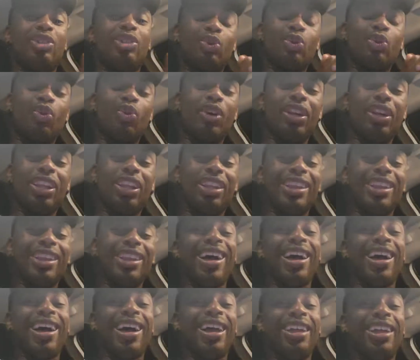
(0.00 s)

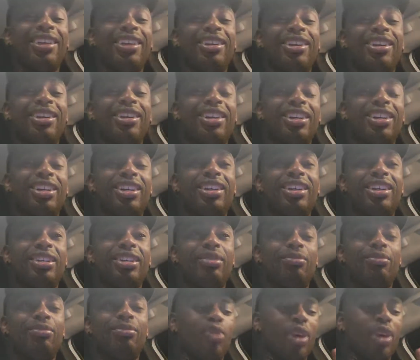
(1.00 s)
29.1
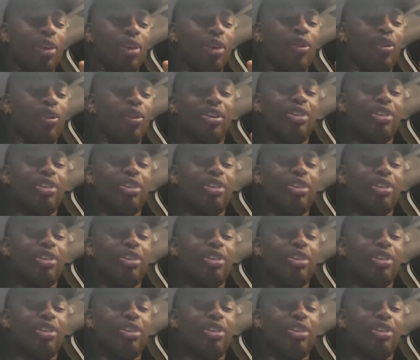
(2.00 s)
or